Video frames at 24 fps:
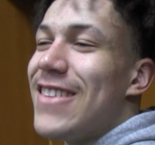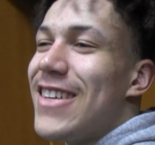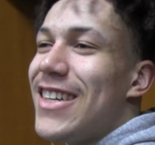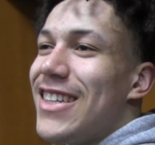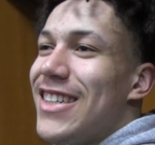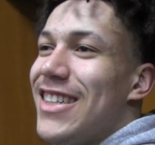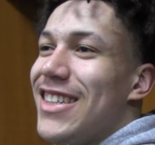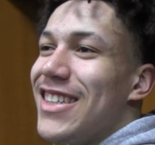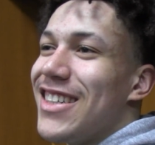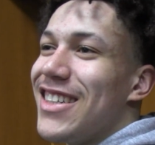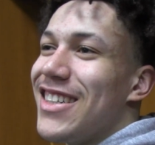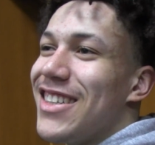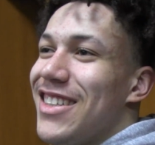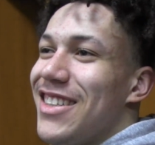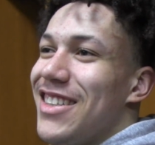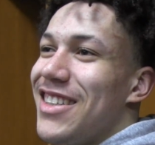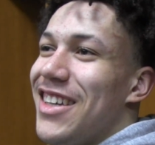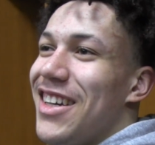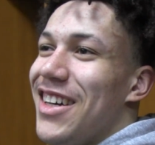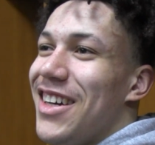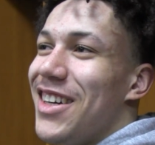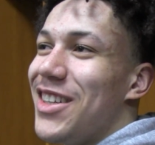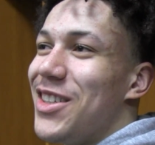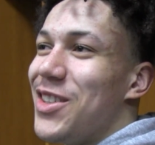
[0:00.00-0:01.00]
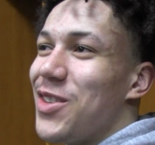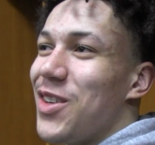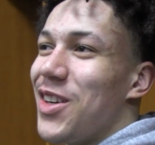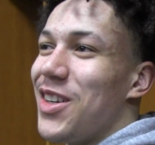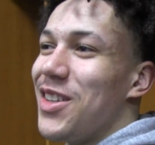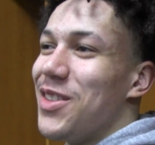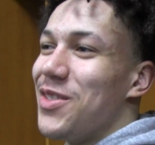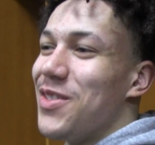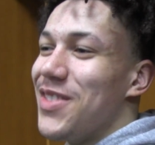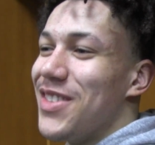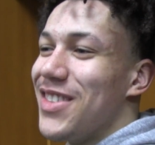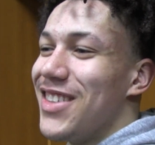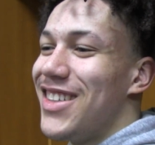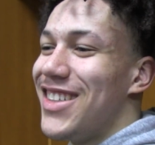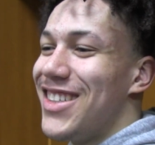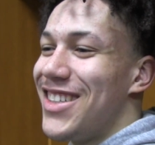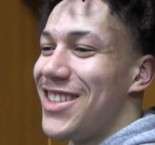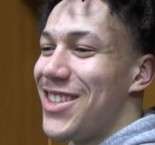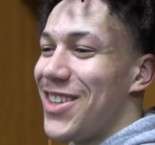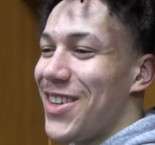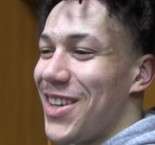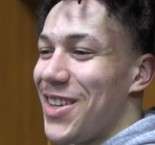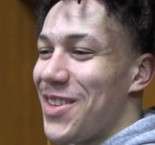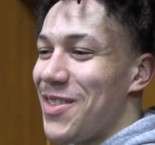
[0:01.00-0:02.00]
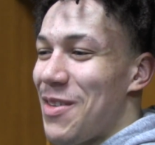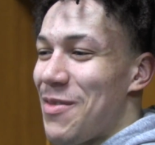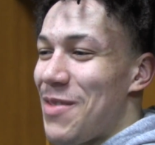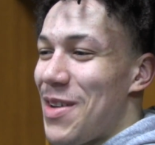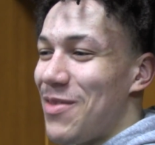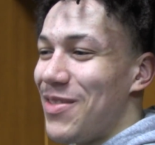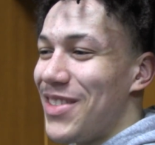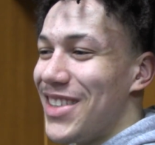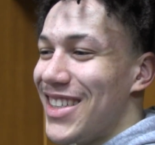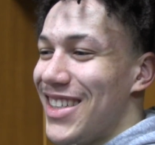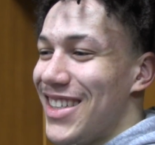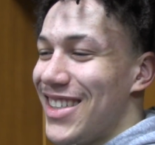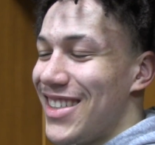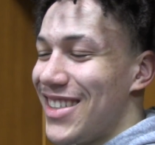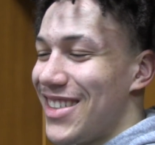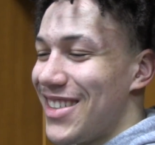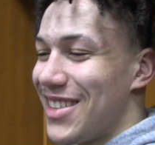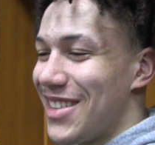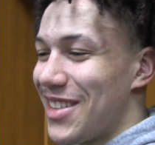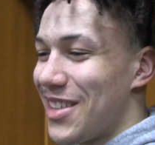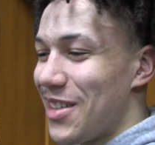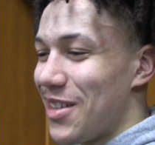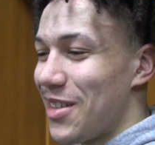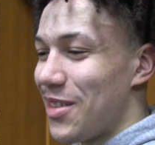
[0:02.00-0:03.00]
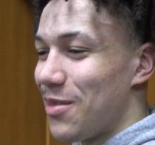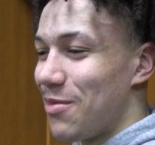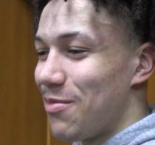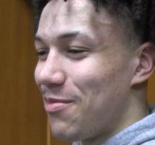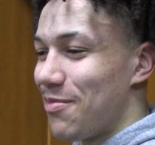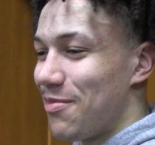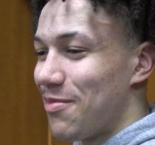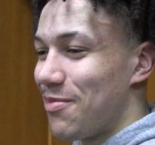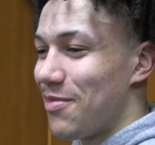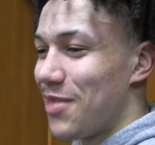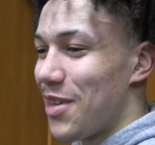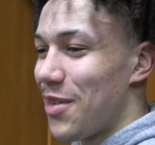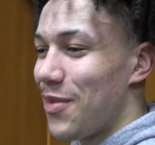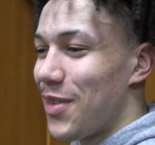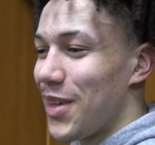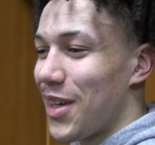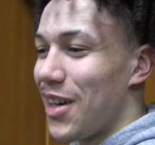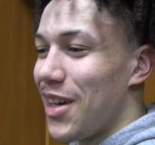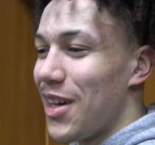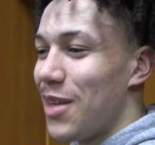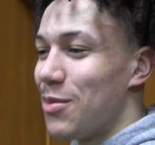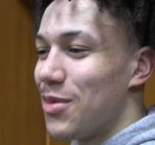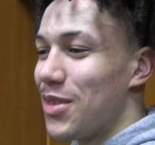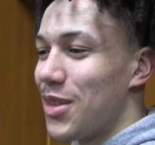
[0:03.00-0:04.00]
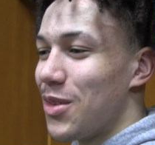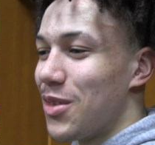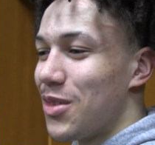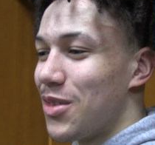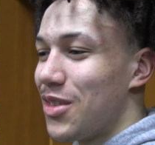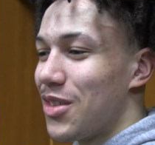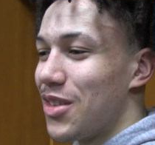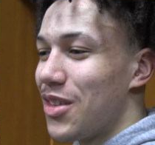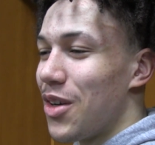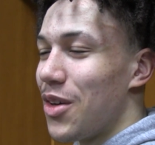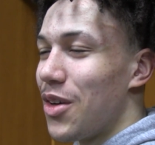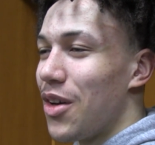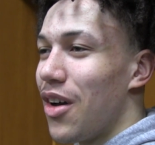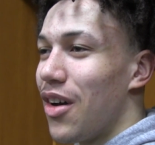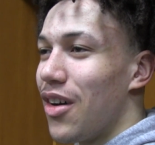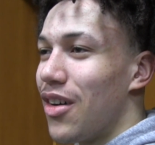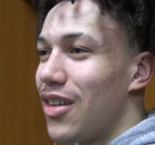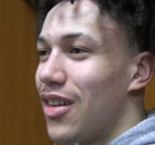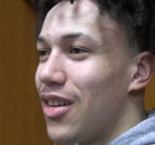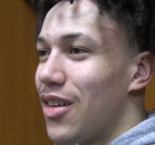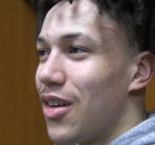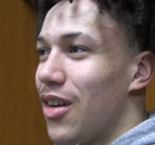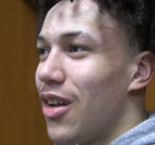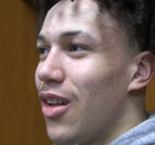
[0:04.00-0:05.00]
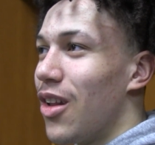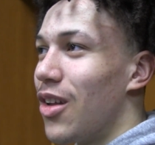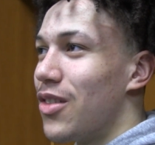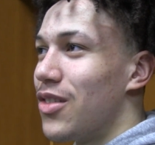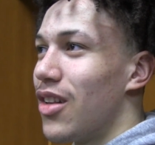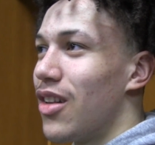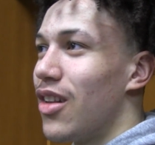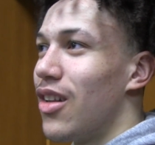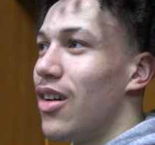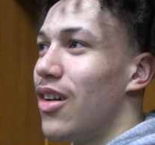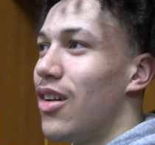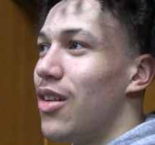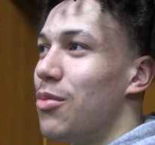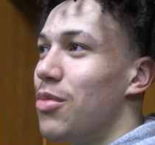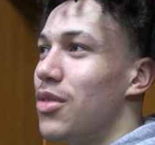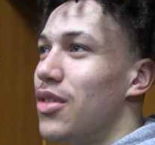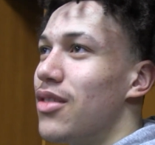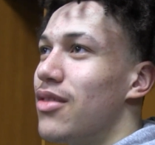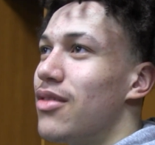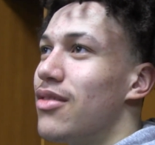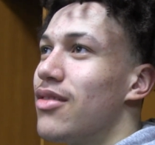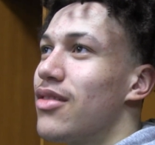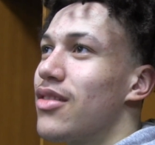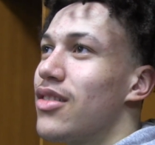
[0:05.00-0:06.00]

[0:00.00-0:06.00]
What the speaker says: I try to remember that. I figure I'm still so young. I've got a lot to learn, but